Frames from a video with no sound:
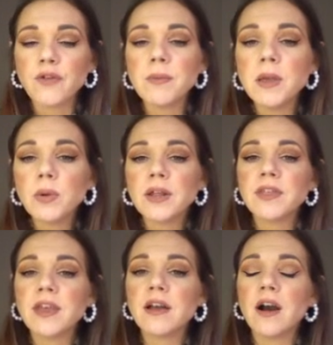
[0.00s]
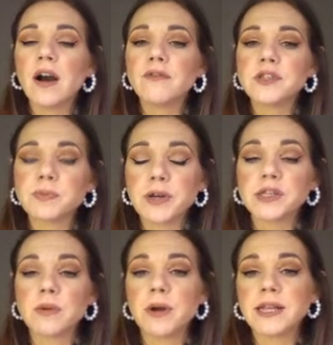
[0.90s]
Now, for me, when I think of
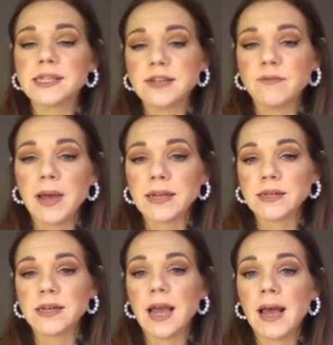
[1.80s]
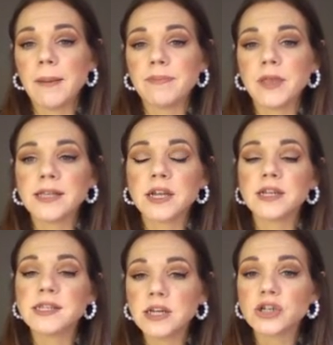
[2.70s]
spring, summer and Steve Madden, his
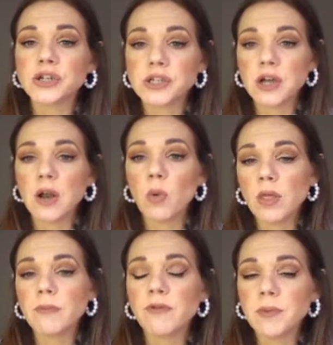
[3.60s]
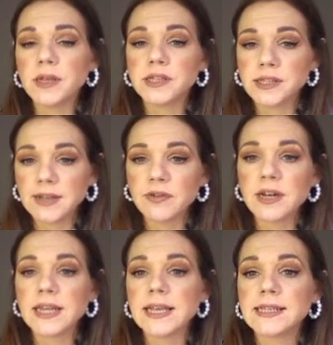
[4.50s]
kind of signature style, one of them for me
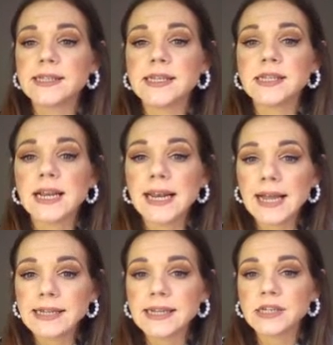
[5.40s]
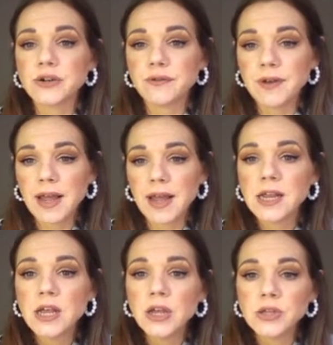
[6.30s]
definitely is this gladiator flat.
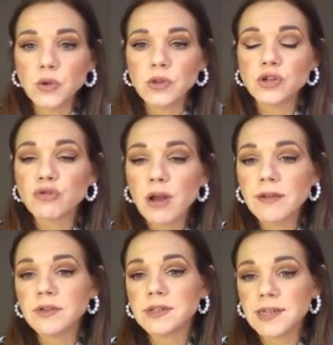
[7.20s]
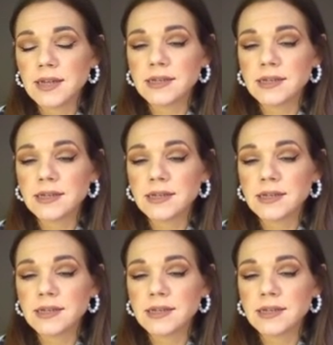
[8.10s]
So the travel